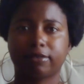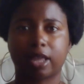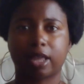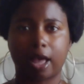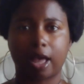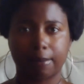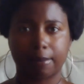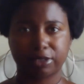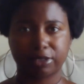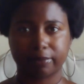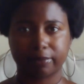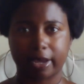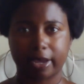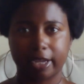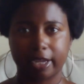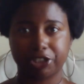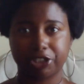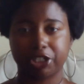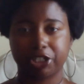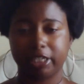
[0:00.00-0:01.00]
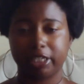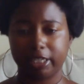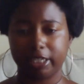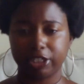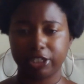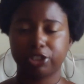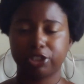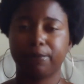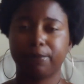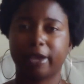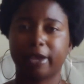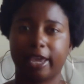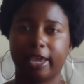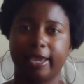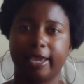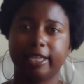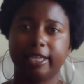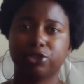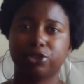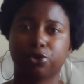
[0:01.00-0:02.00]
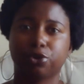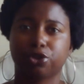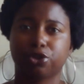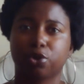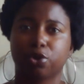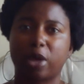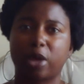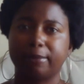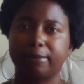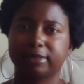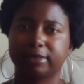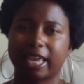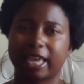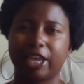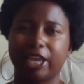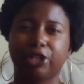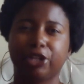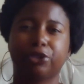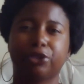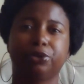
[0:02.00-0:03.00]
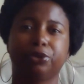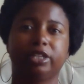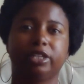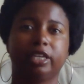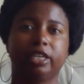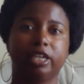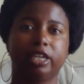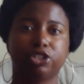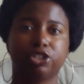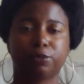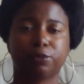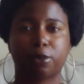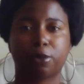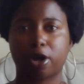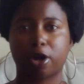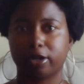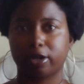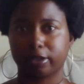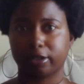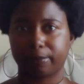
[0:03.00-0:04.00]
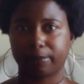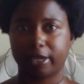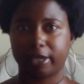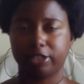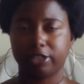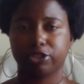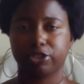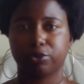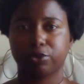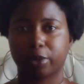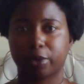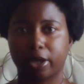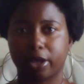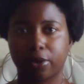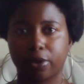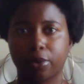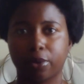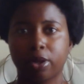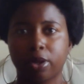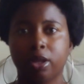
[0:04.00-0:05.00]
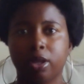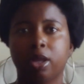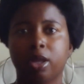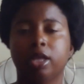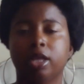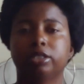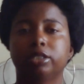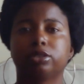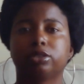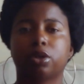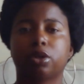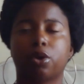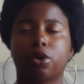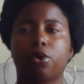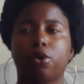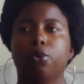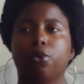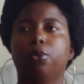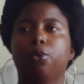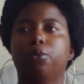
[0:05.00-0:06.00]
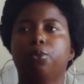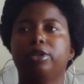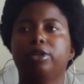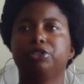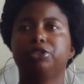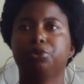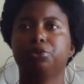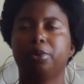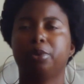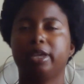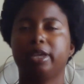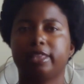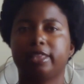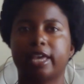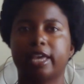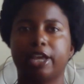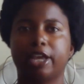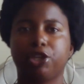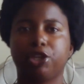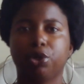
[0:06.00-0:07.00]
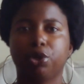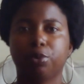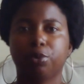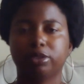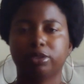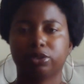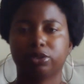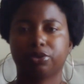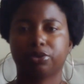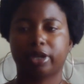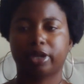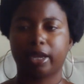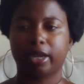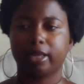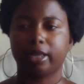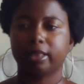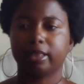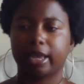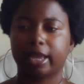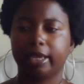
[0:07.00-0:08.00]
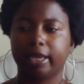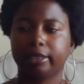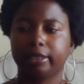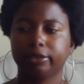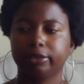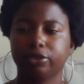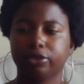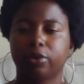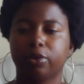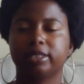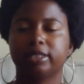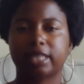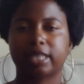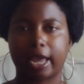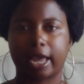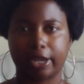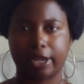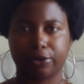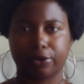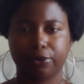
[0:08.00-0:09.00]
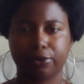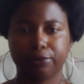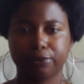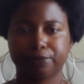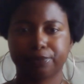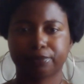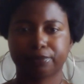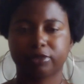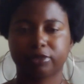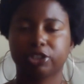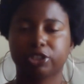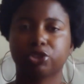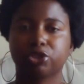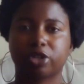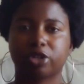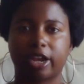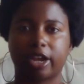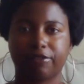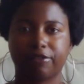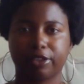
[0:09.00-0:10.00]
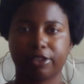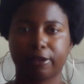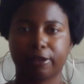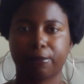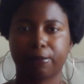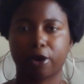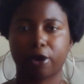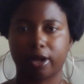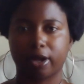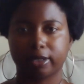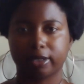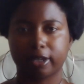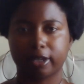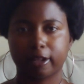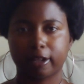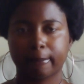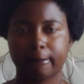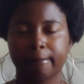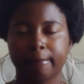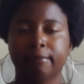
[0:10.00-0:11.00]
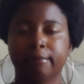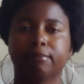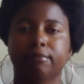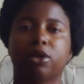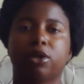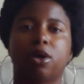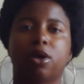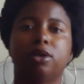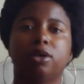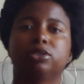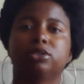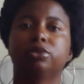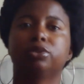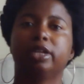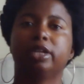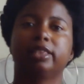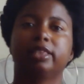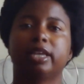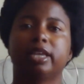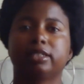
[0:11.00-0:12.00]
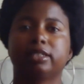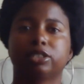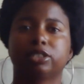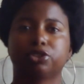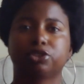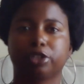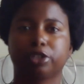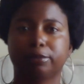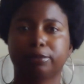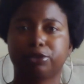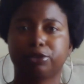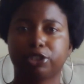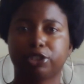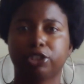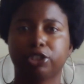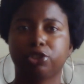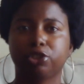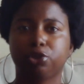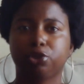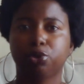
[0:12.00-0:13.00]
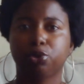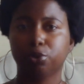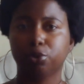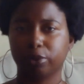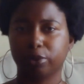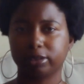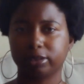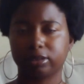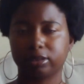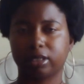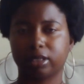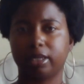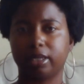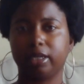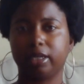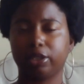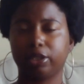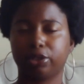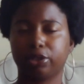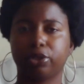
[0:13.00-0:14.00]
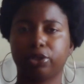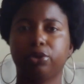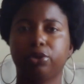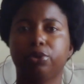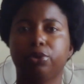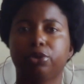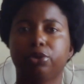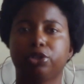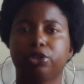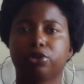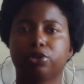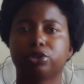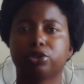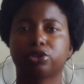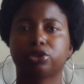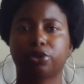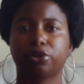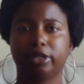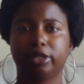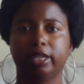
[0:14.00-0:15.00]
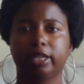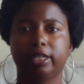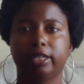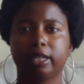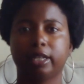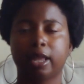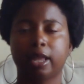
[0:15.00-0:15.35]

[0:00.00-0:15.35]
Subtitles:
to optimize each page on your website, including each product page as well. So when doing that, you want to create like, a title describing the product, but also in that description, you want to include, certain